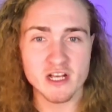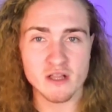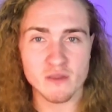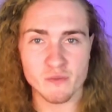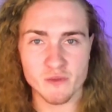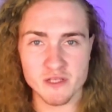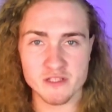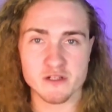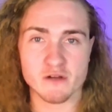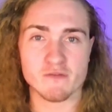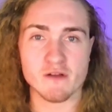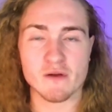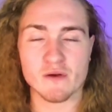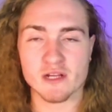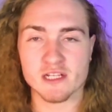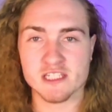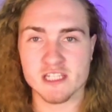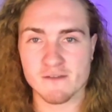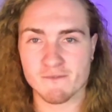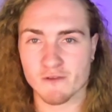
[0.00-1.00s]
These are very
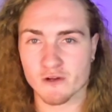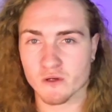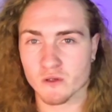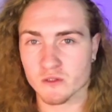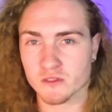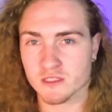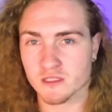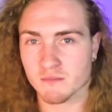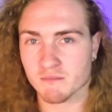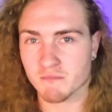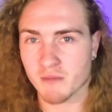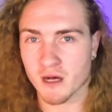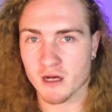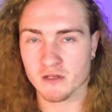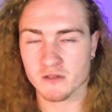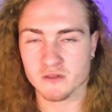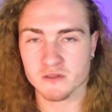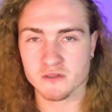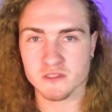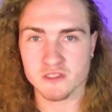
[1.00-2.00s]
difficult
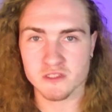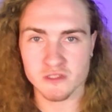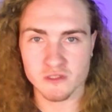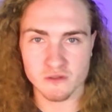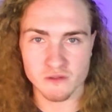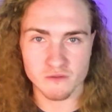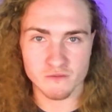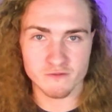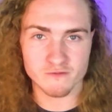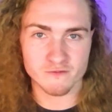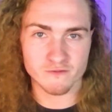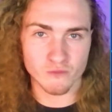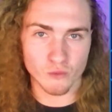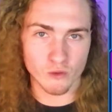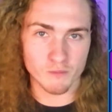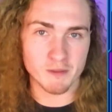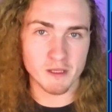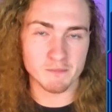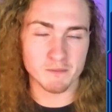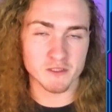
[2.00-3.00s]
models for
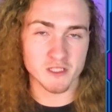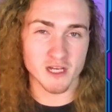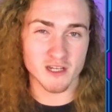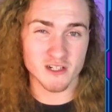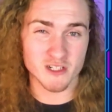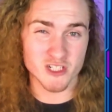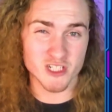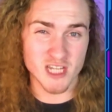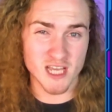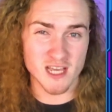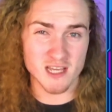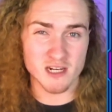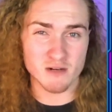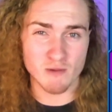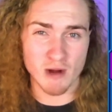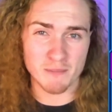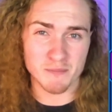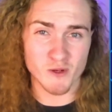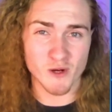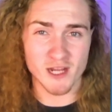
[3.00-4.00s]
people to understand and
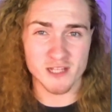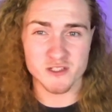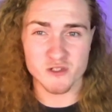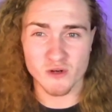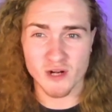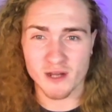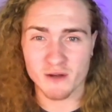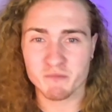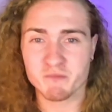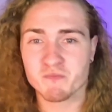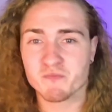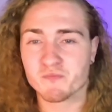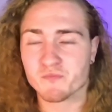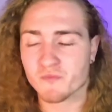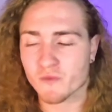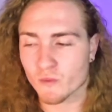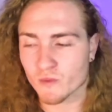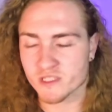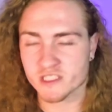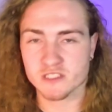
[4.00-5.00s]
wrap their heads around,
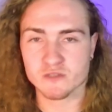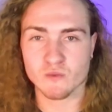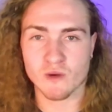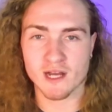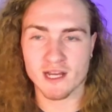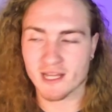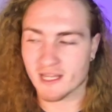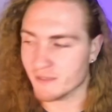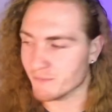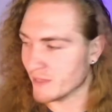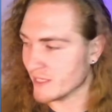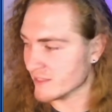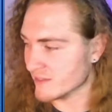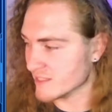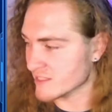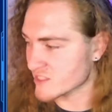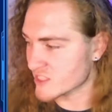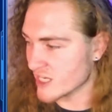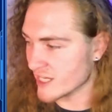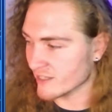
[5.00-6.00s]
which is why I made
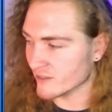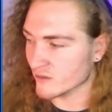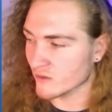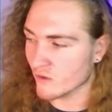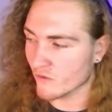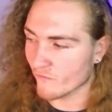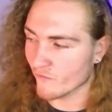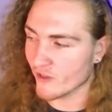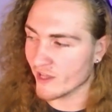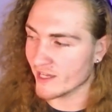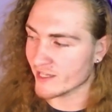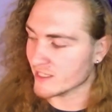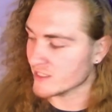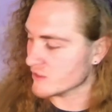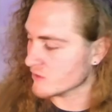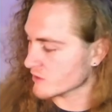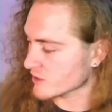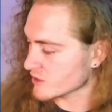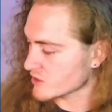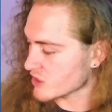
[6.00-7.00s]
this channel. Hopefully I can
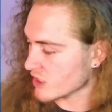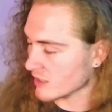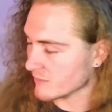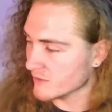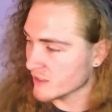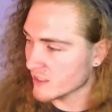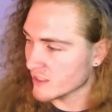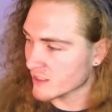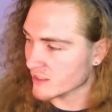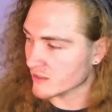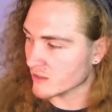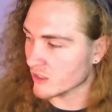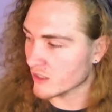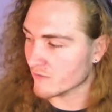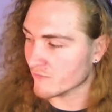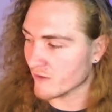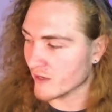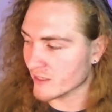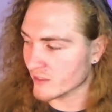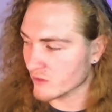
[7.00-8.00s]
do a good job
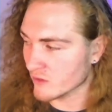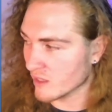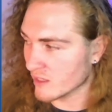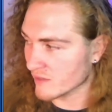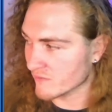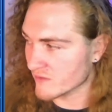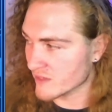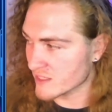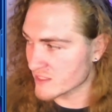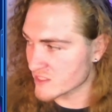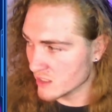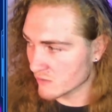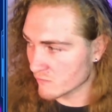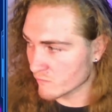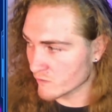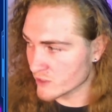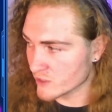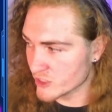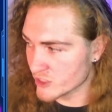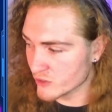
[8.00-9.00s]
clarifying a lot of this.
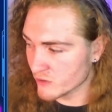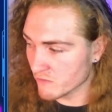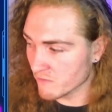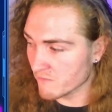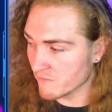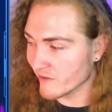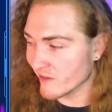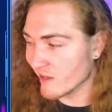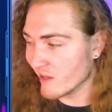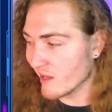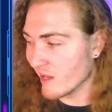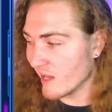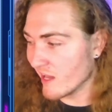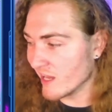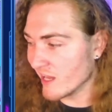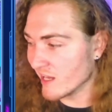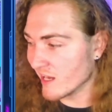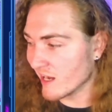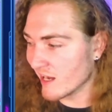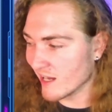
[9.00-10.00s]
Rejuve
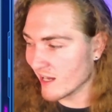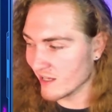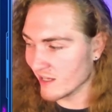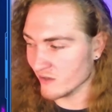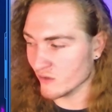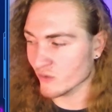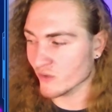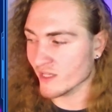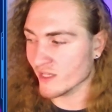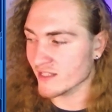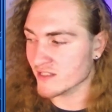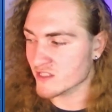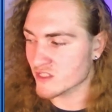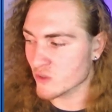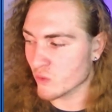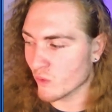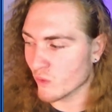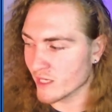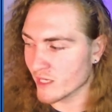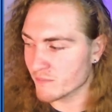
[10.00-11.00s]
A I only has
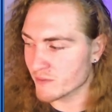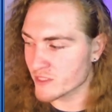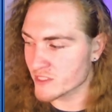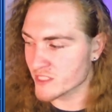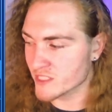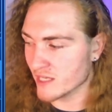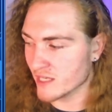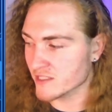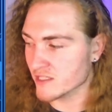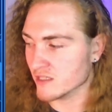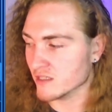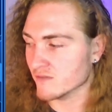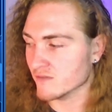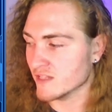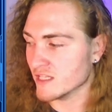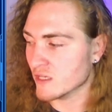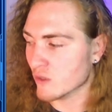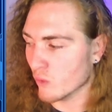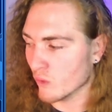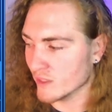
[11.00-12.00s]
twenty percent of
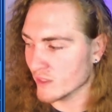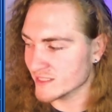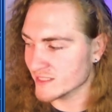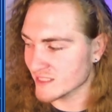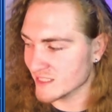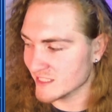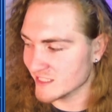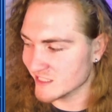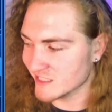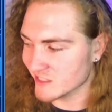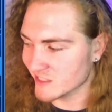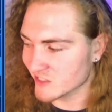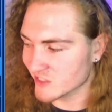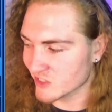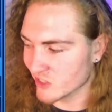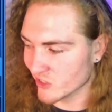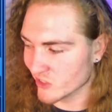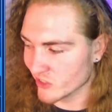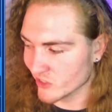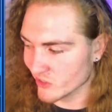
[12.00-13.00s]
the coins in
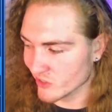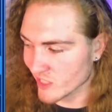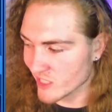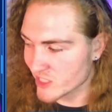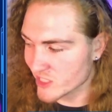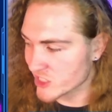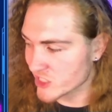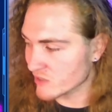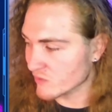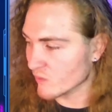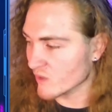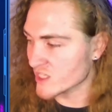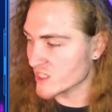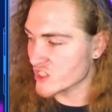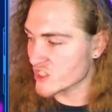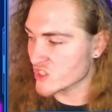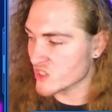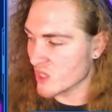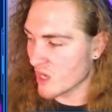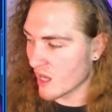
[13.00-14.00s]
circulation, which
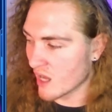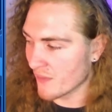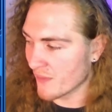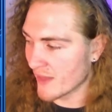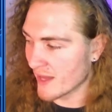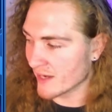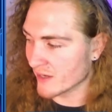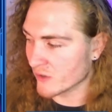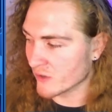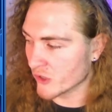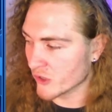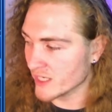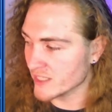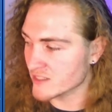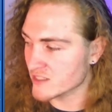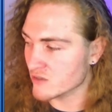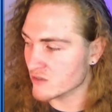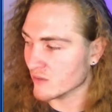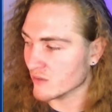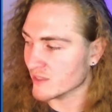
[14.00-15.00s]
is not that great,
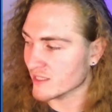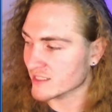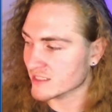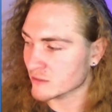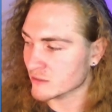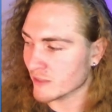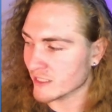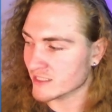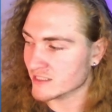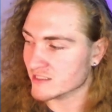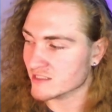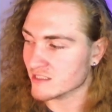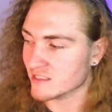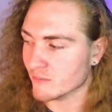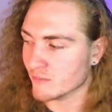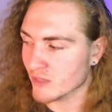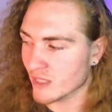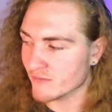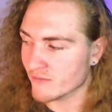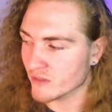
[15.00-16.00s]
so I would expect
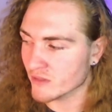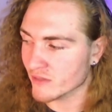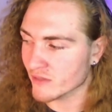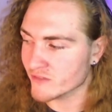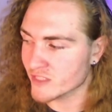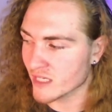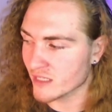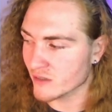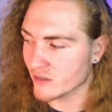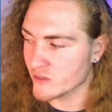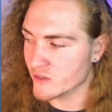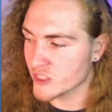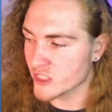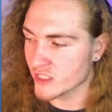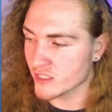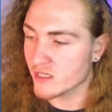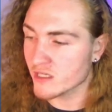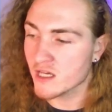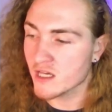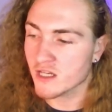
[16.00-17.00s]
some level of
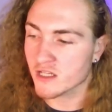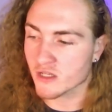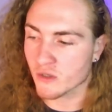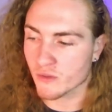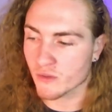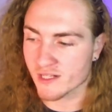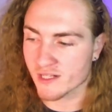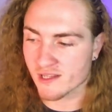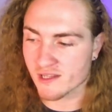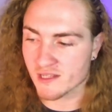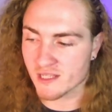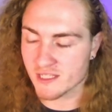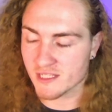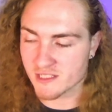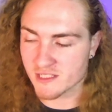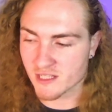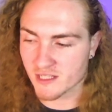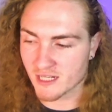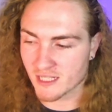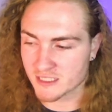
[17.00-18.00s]
dilution going to,
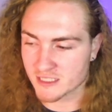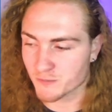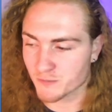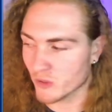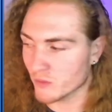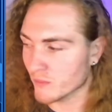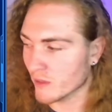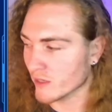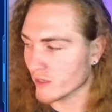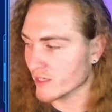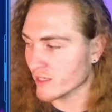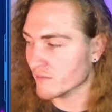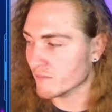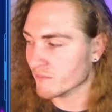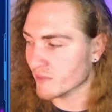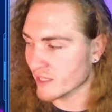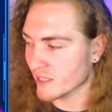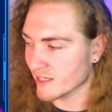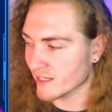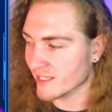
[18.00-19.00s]
into the next bull market,
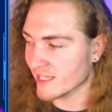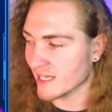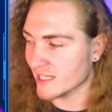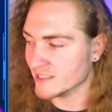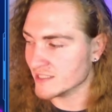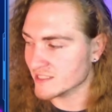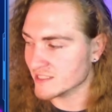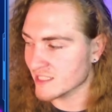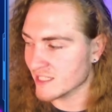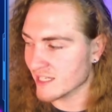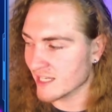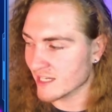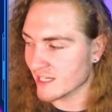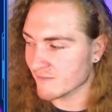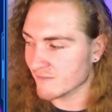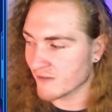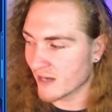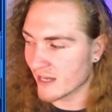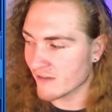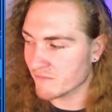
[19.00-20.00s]
but again, sitting at a
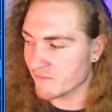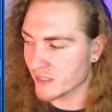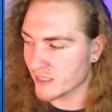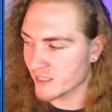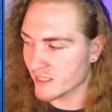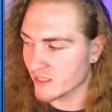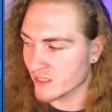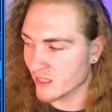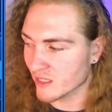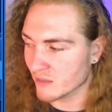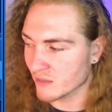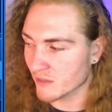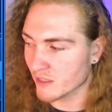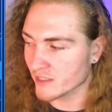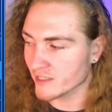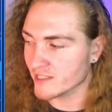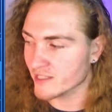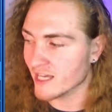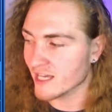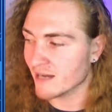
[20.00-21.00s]
five million dollar
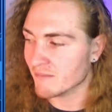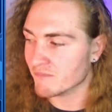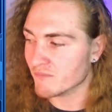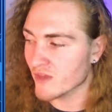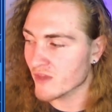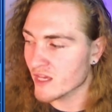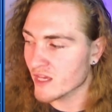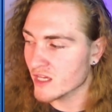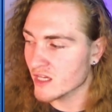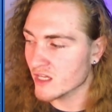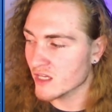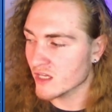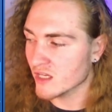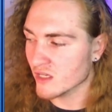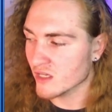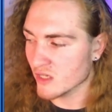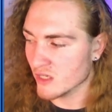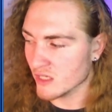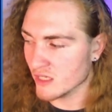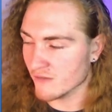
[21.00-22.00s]
market cap,
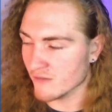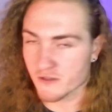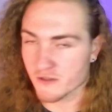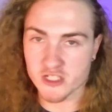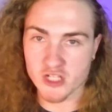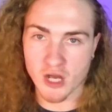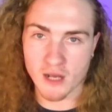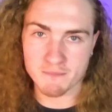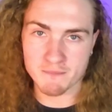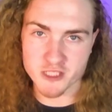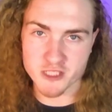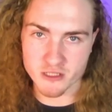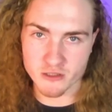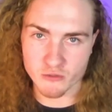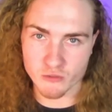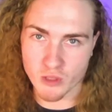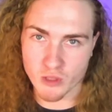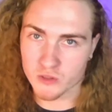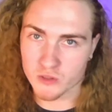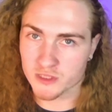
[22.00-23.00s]
if adoption
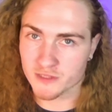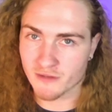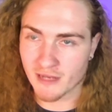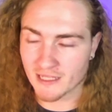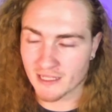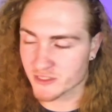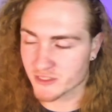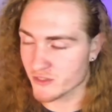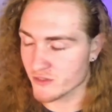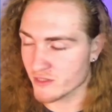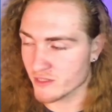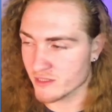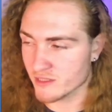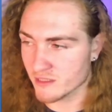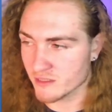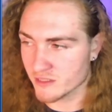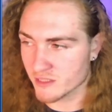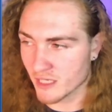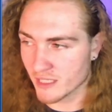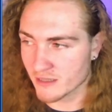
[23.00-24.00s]
grows faster than
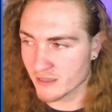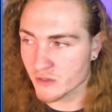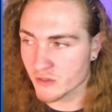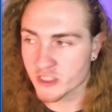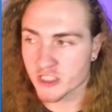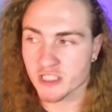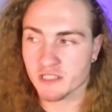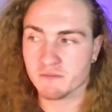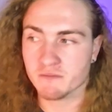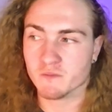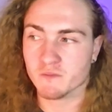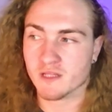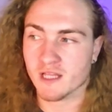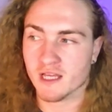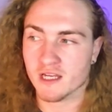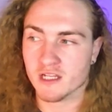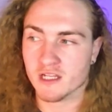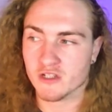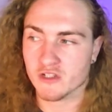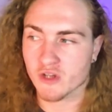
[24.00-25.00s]
the dilution,
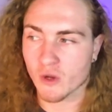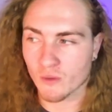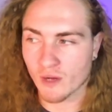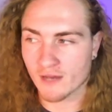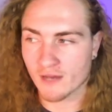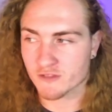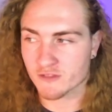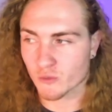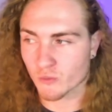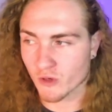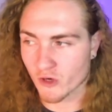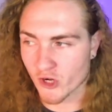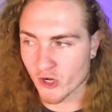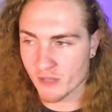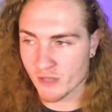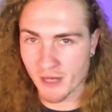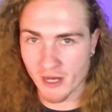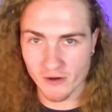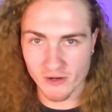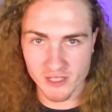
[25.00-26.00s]
then you don't have to worry
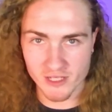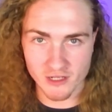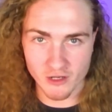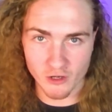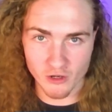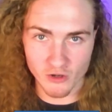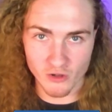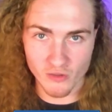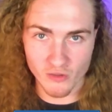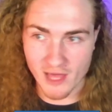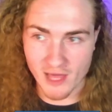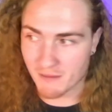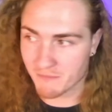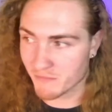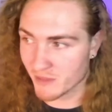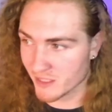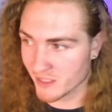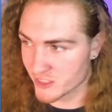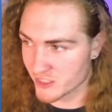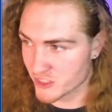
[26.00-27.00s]
about it all that
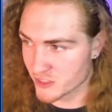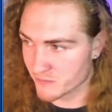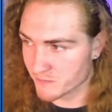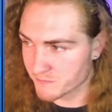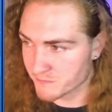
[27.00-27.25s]
much.